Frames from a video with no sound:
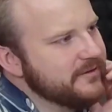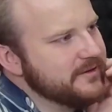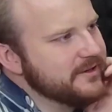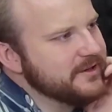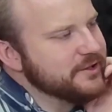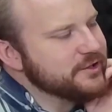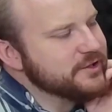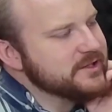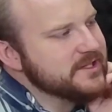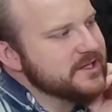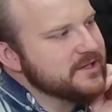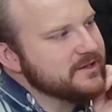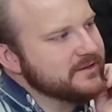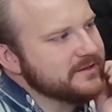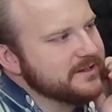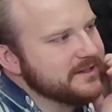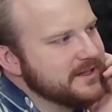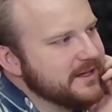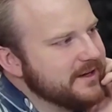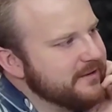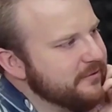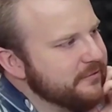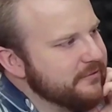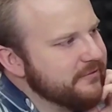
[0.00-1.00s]
you're skilled
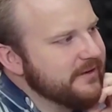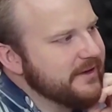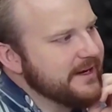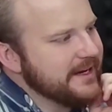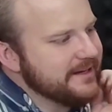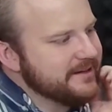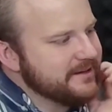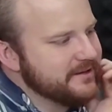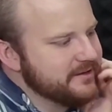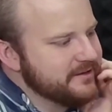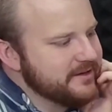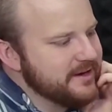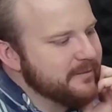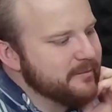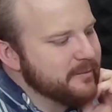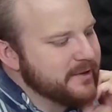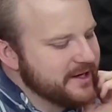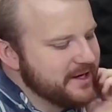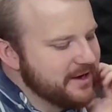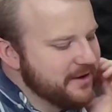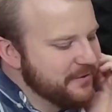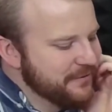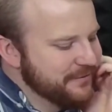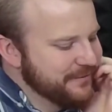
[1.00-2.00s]
enough, and you're dumb
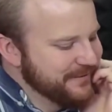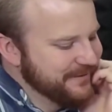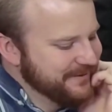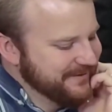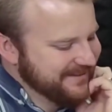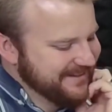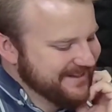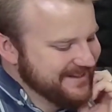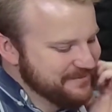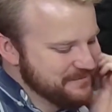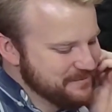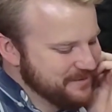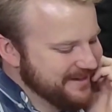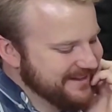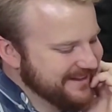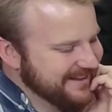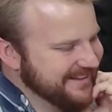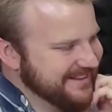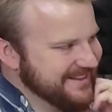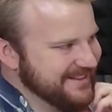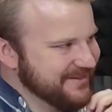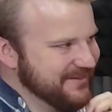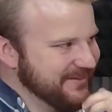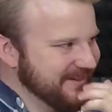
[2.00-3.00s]
enough to
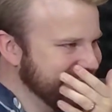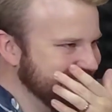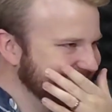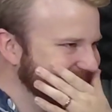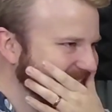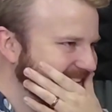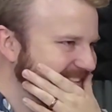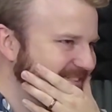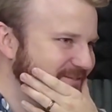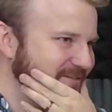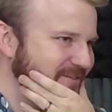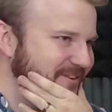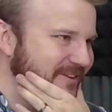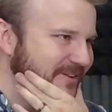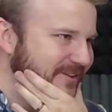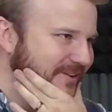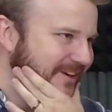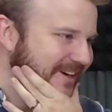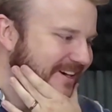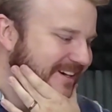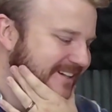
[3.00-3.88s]
be an entrepreneur.